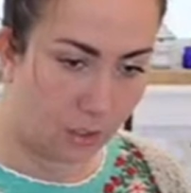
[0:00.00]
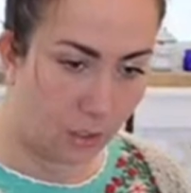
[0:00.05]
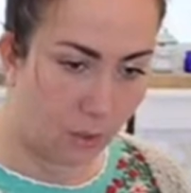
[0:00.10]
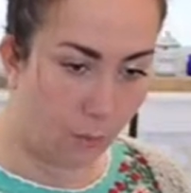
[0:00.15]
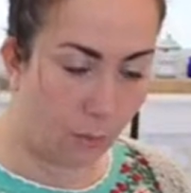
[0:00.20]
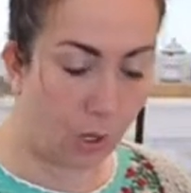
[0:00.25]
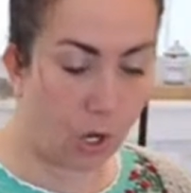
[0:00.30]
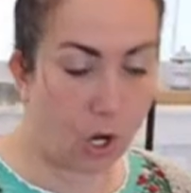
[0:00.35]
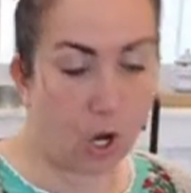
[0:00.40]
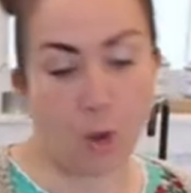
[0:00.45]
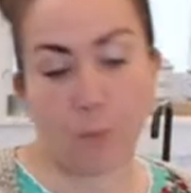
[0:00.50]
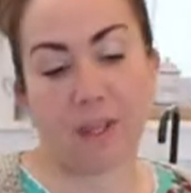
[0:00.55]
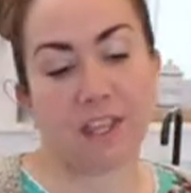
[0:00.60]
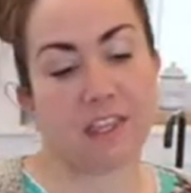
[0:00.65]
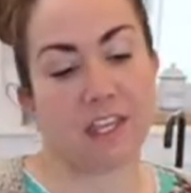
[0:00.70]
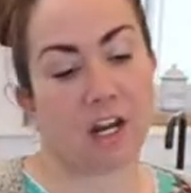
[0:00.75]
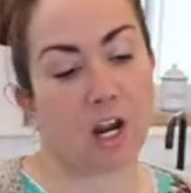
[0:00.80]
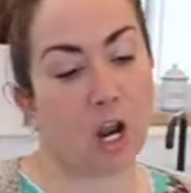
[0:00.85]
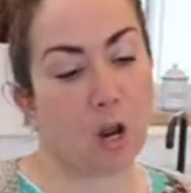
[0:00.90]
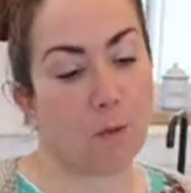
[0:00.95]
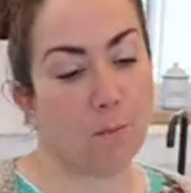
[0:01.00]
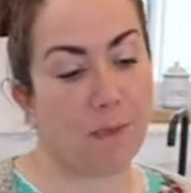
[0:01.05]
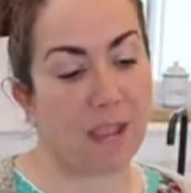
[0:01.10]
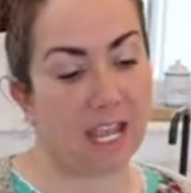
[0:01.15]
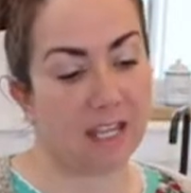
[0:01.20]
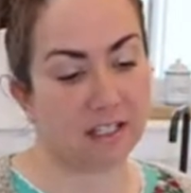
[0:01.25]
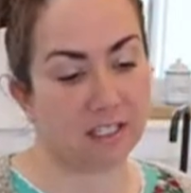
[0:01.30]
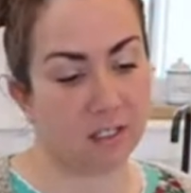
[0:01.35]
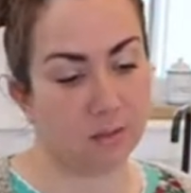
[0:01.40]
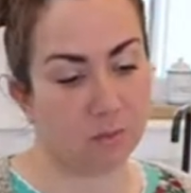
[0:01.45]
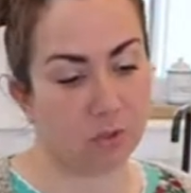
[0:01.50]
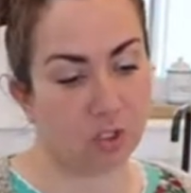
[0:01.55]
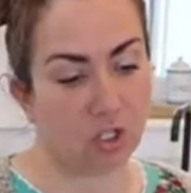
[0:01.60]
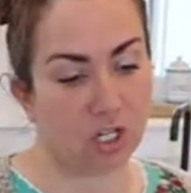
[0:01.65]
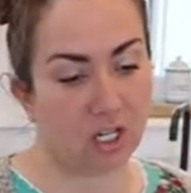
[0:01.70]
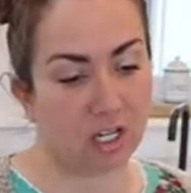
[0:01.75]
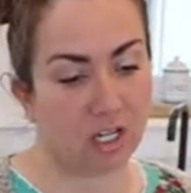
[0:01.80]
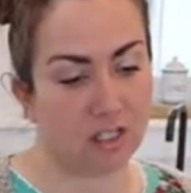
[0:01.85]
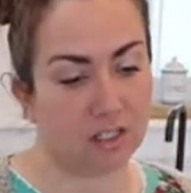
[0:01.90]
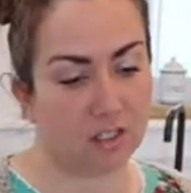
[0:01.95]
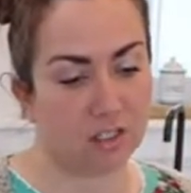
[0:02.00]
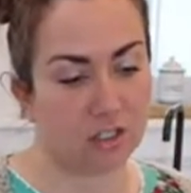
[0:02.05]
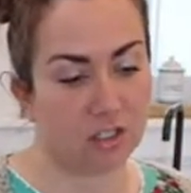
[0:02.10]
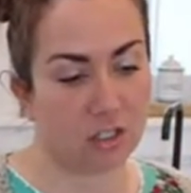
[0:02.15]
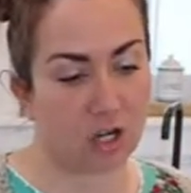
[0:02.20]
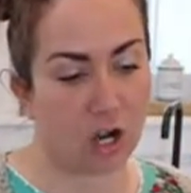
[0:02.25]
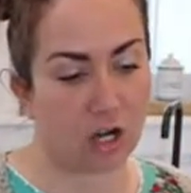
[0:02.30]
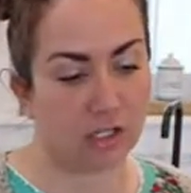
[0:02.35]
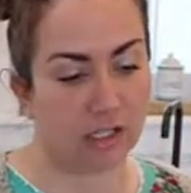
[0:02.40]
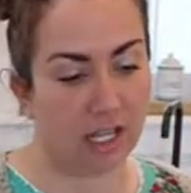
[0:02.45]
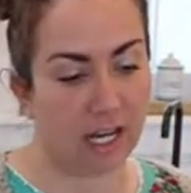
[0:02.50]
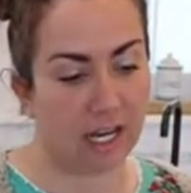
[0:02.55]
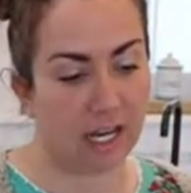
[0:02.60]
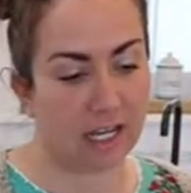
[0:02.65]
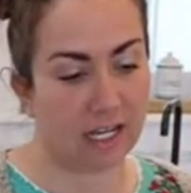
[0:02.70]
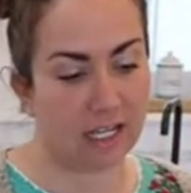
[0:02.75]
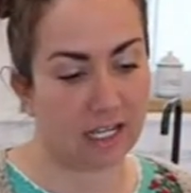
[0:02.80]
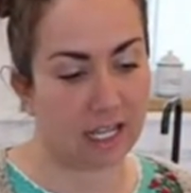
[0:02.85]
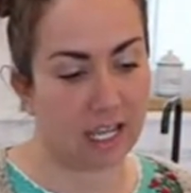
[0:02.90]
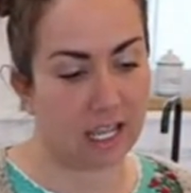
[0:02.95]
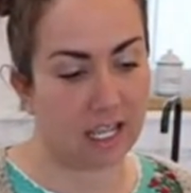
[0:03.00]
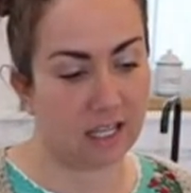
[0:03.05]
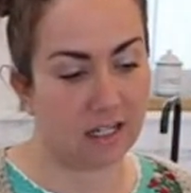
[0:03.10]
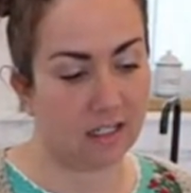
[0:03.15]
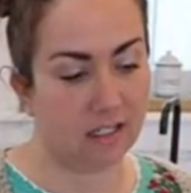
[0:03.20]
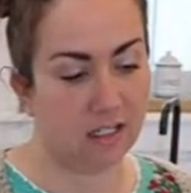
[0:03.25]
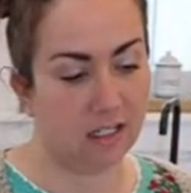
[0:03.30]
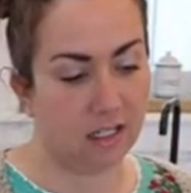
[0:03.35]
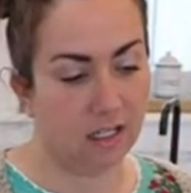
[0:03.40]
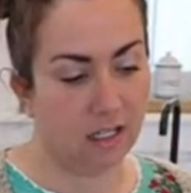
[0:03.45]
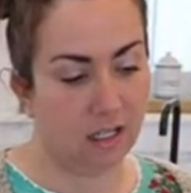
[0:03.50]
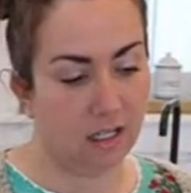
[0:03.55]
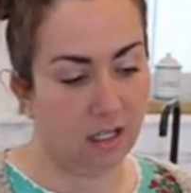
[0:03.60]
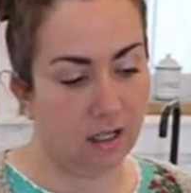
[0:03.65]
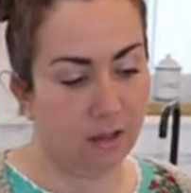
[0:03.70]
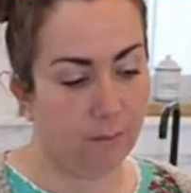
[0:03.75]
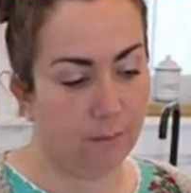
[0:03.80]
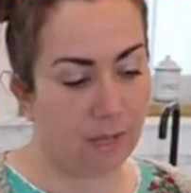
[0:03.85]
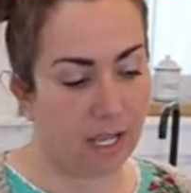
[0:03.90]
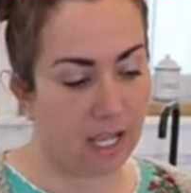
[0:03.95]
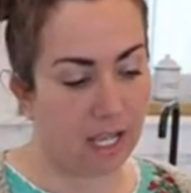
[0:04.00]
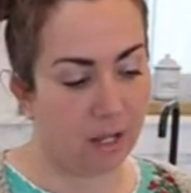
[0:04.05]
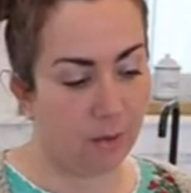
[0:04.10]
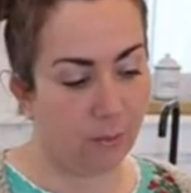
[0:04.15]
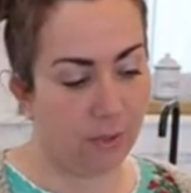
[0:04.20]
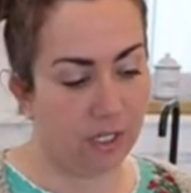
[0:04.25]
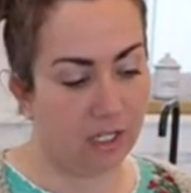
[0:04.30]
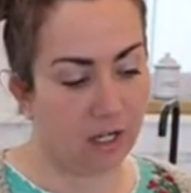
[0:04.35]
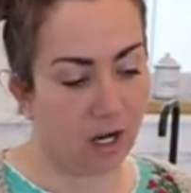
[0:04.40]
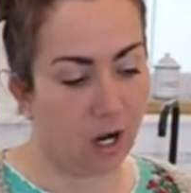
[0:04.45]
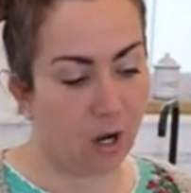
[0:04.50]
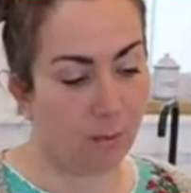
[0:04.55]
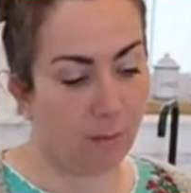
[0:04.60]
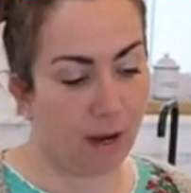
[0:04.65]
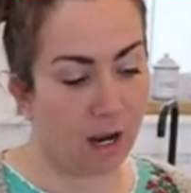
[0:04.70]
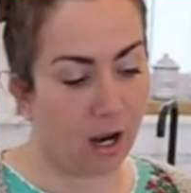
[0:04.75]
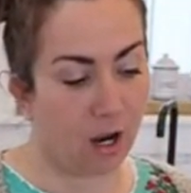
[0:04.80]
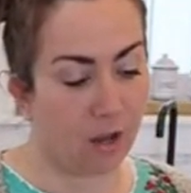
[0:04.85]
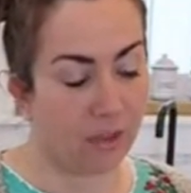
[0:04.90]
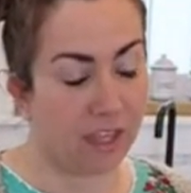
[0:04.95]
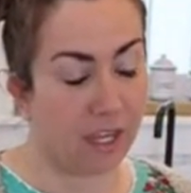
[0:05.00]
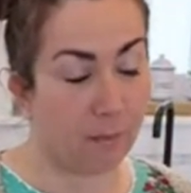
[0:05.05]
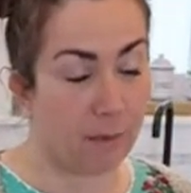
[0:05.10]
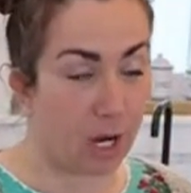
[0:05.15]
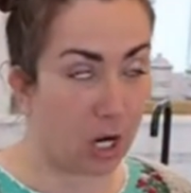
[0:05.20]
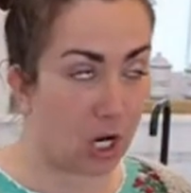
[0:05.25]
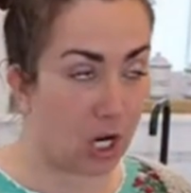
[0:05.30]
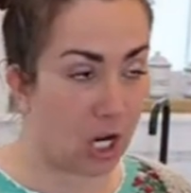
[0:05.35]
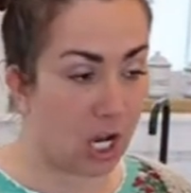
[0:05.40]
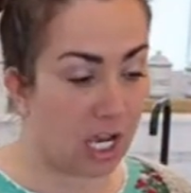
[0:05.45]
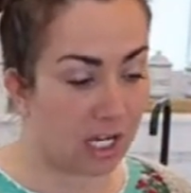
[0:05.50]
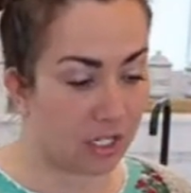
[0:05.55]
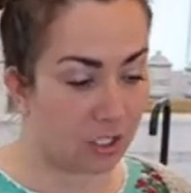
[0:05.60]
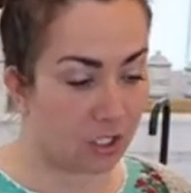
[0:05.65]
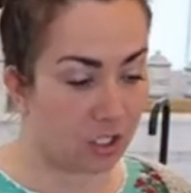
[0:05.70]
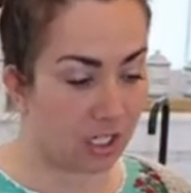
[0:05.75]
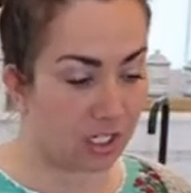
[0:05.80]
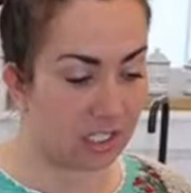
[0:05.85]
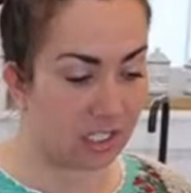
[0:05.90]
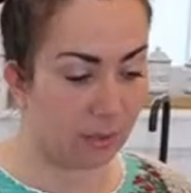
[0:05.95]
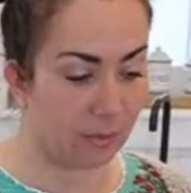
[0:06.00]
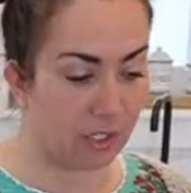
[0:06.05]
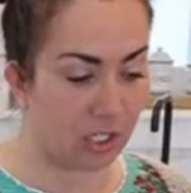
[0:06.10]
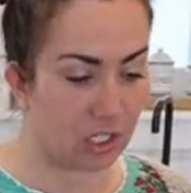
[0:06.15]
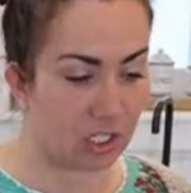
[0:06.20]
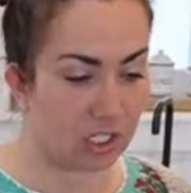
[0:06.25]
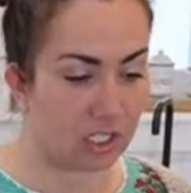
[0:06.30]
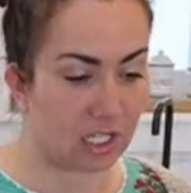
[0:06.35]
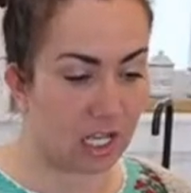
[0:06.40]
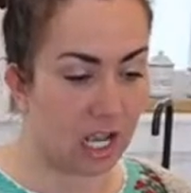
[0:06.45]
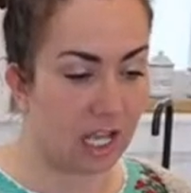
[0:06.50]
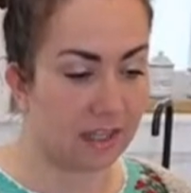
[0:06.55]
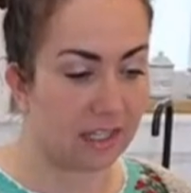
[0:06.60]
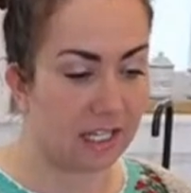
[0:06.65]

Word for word: We're hoping that our bantam chickens start laying again, but we are the Americana chicks that we just got.